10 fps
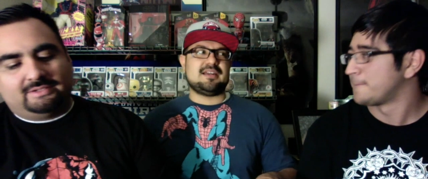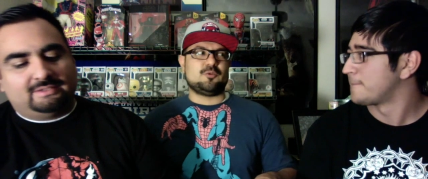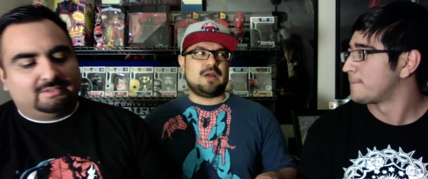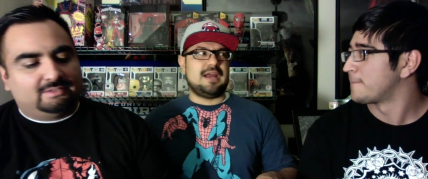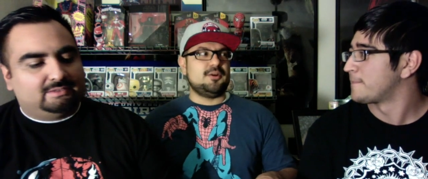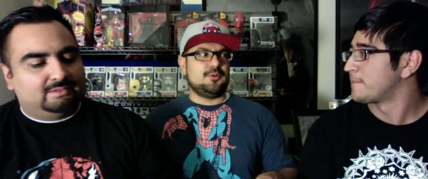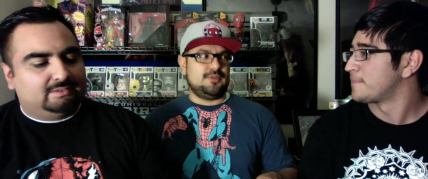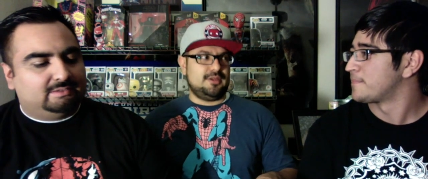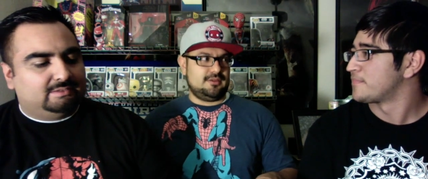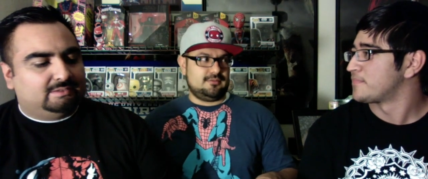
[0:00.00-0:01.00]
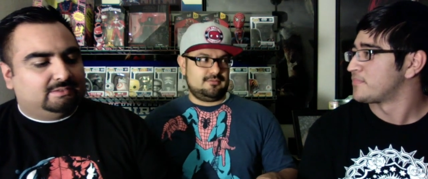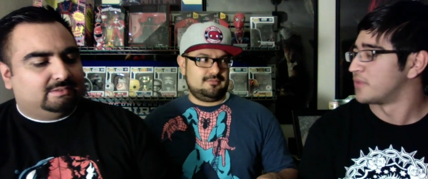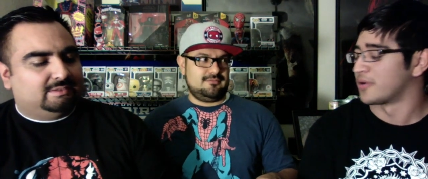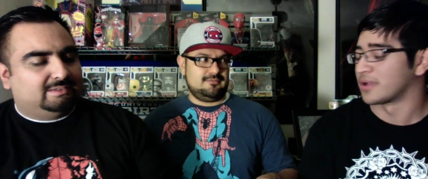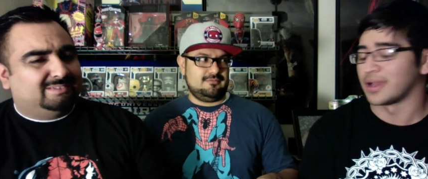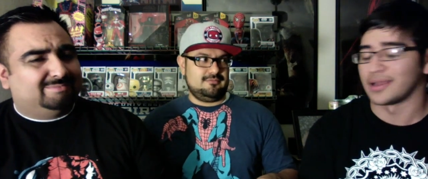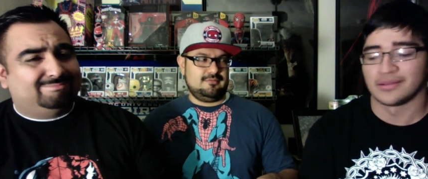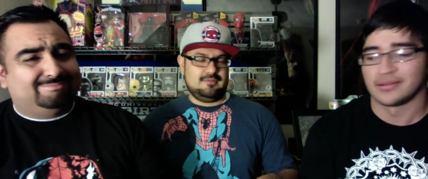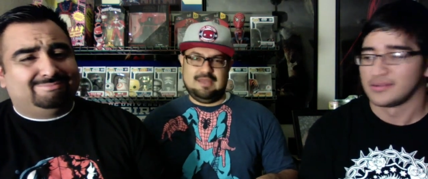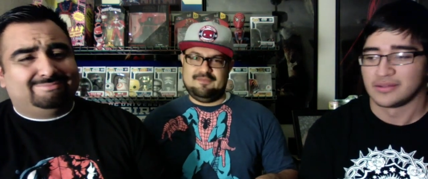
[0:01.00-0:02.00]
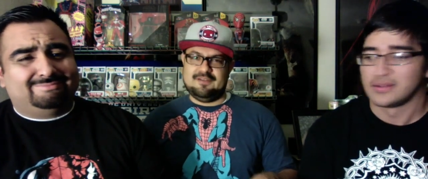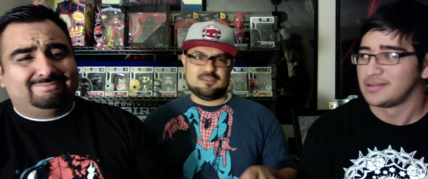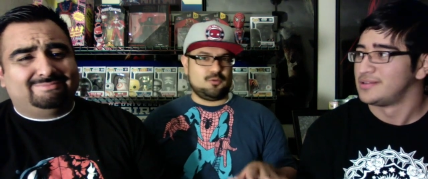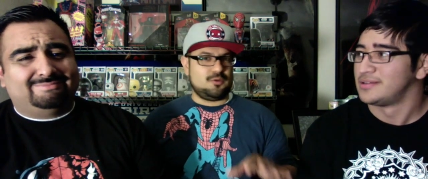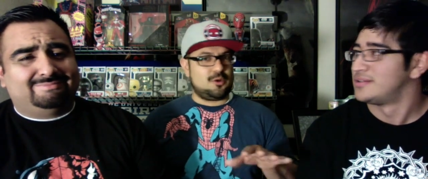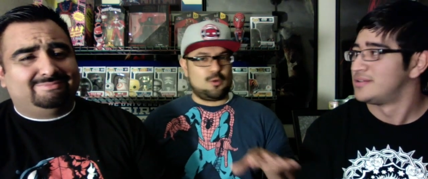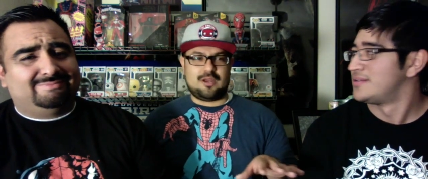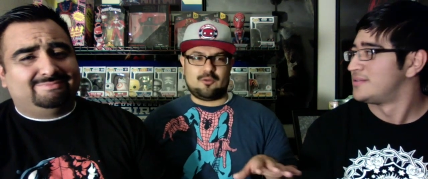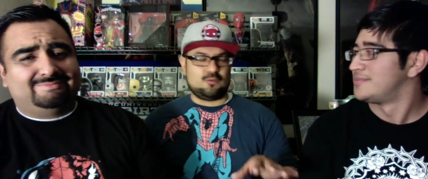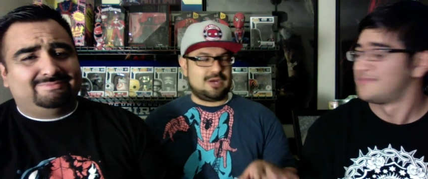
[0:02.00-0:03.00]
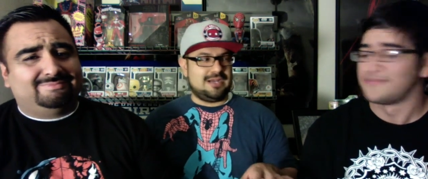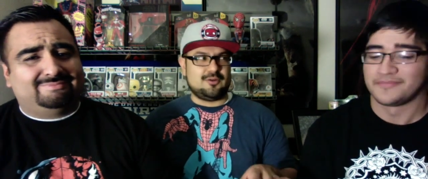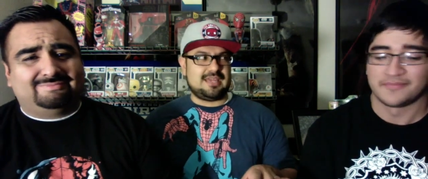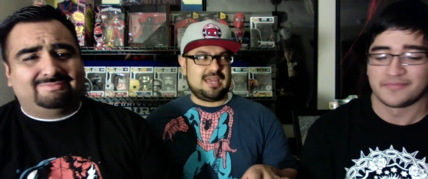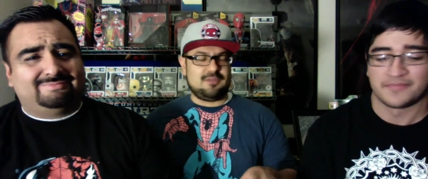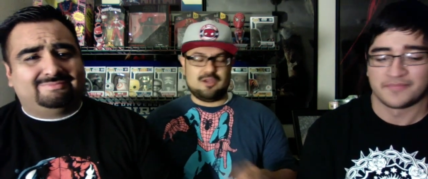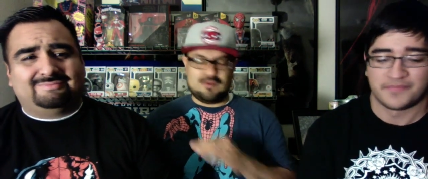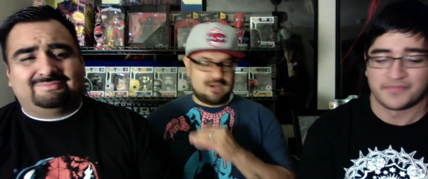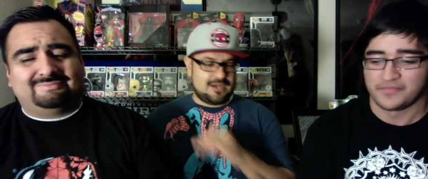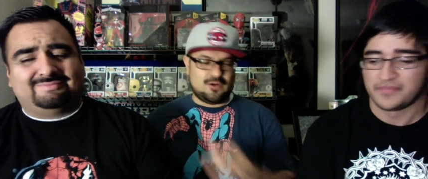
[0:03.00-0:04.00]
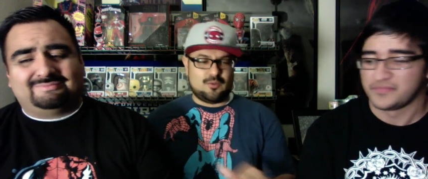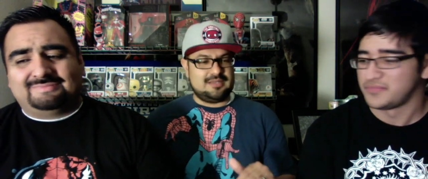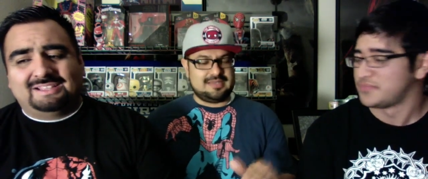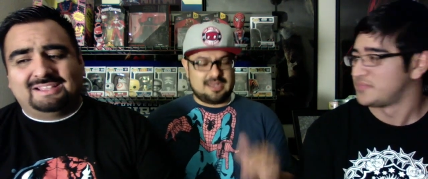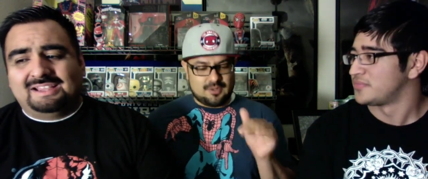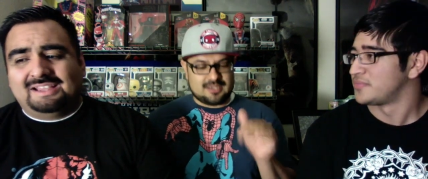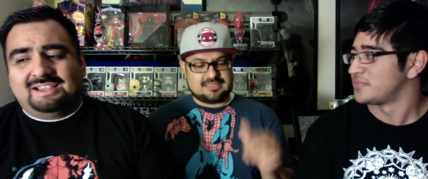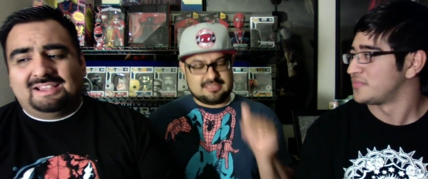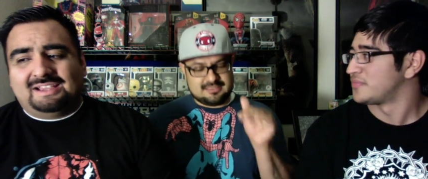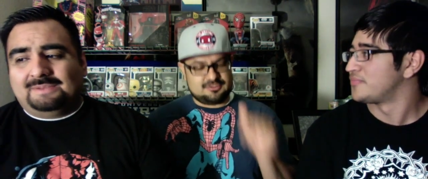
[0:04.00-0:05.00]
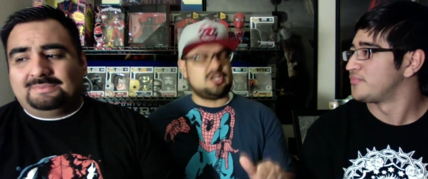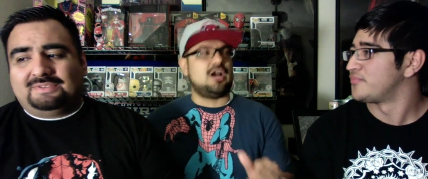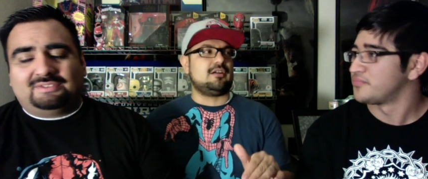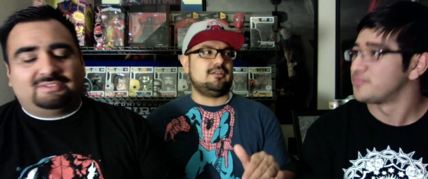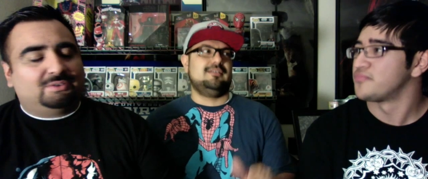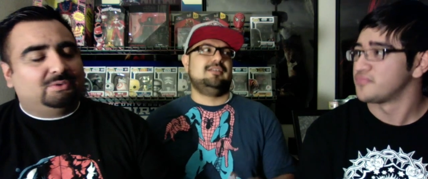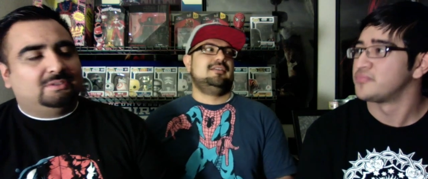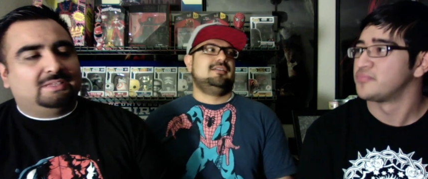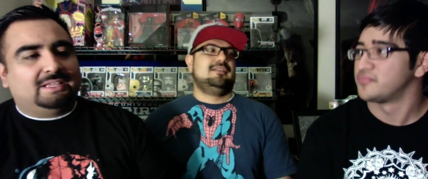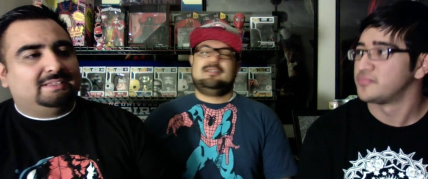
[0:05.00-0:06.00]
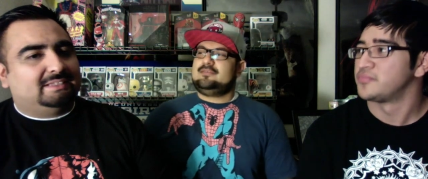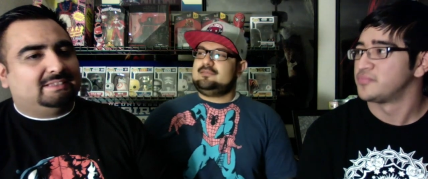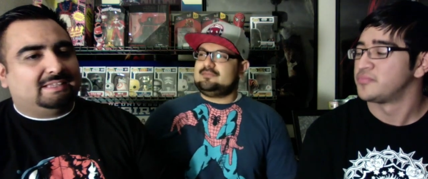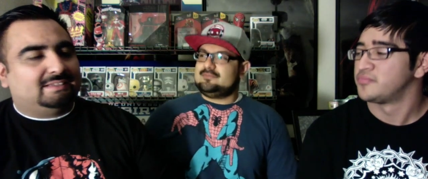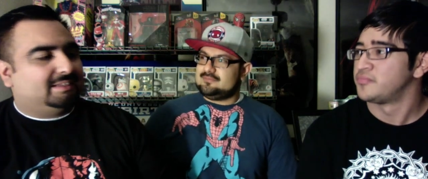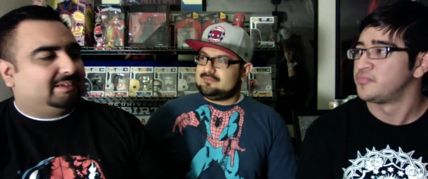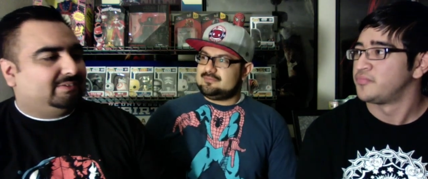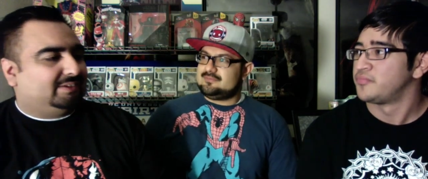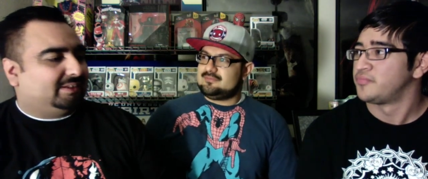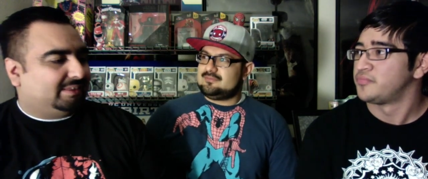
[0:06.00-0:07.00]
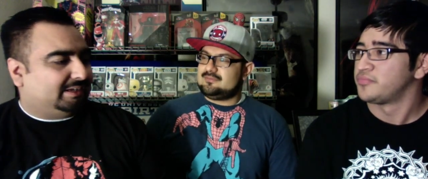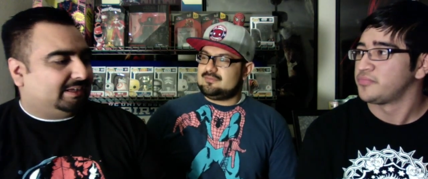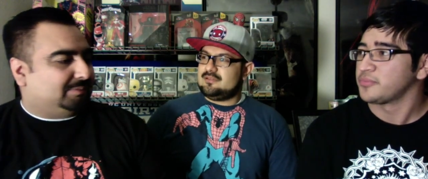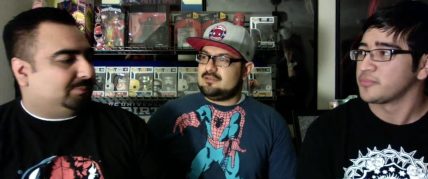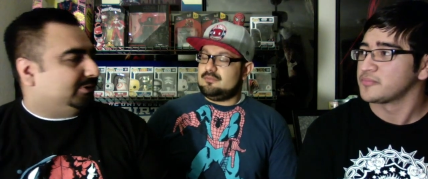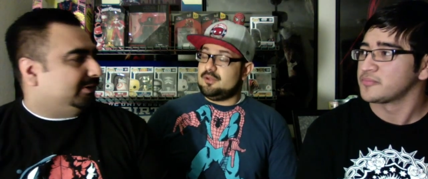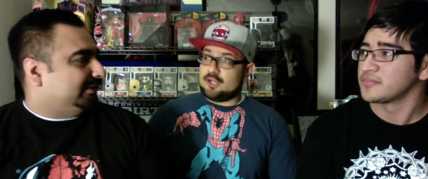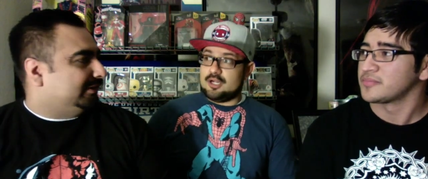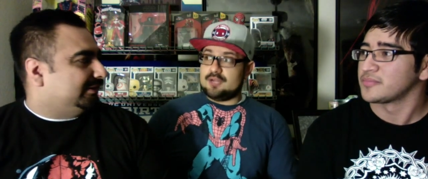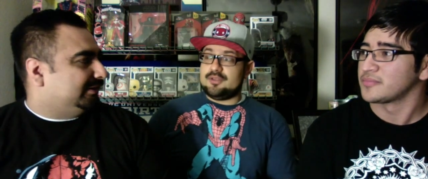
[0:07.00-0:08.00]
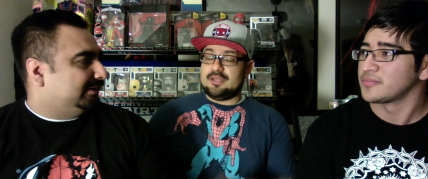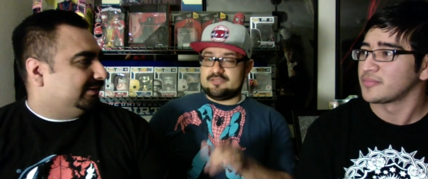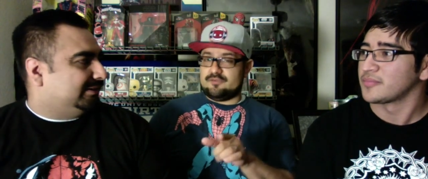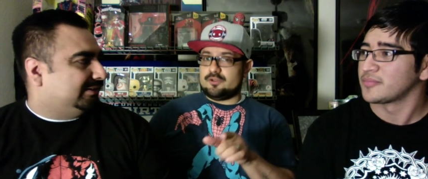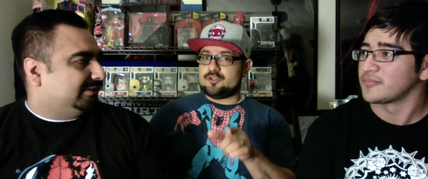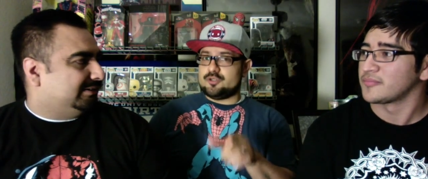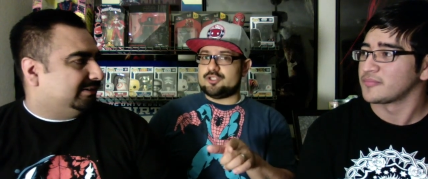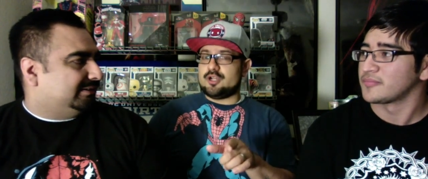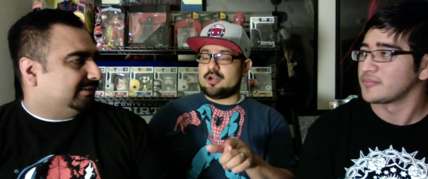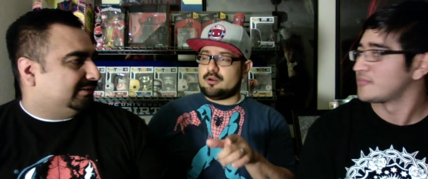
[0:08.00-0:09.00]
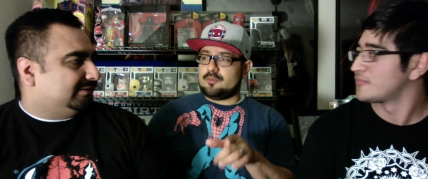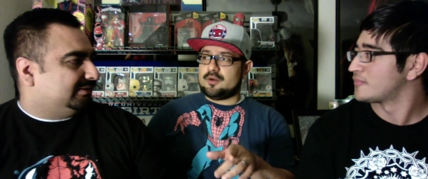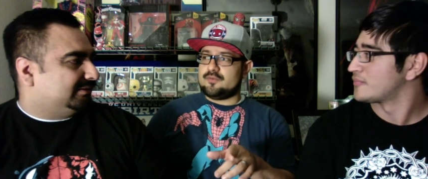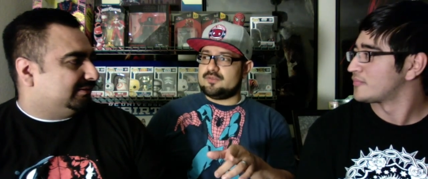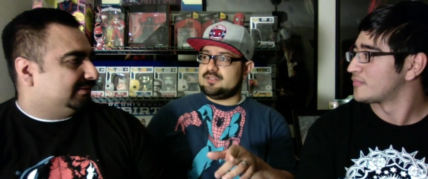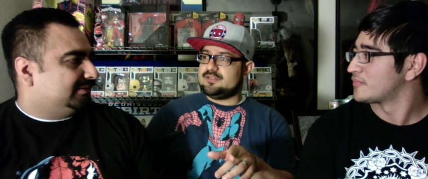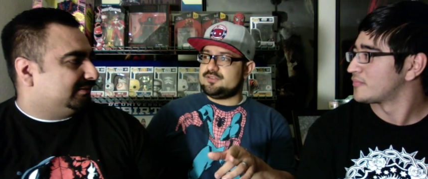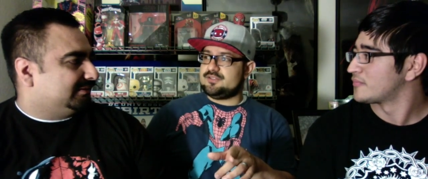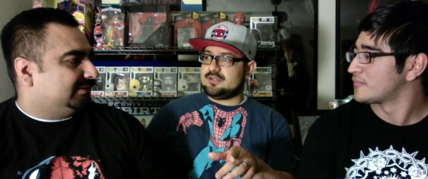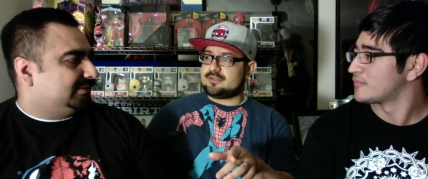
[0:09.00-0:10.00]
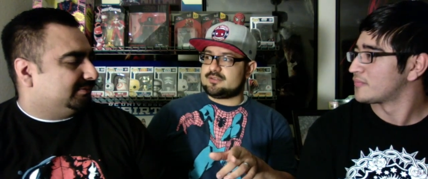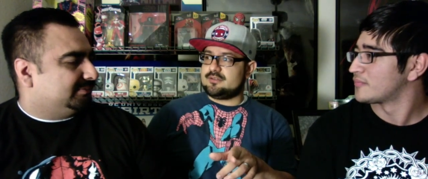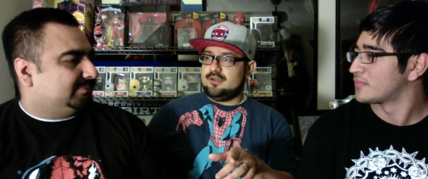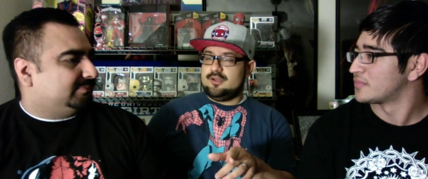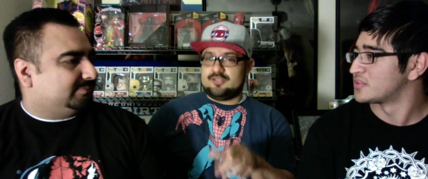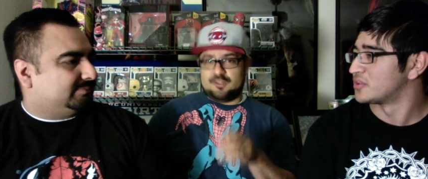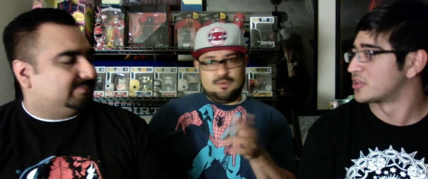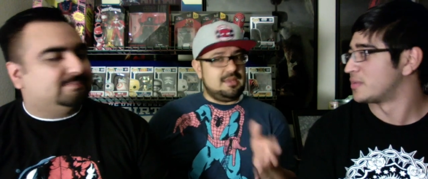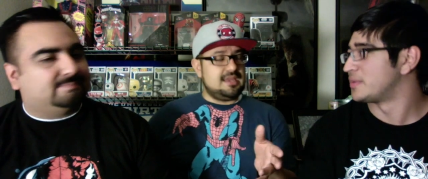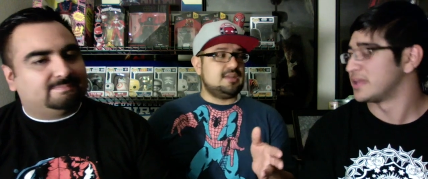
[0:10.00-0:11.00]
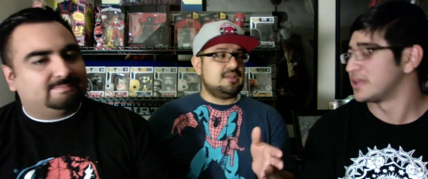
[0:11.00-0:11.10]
Speaker 1: Rhino thing. Oh god. If it's a quick Rhino cameo, I don't want that. I want to see some I'm Shocker. I'm
Speaker 2: so glad that that's not even a thing anymore. But the good
Speaker 1: thing is Vulture and Shocker are part of the Sinister Six, so, so we may be, get a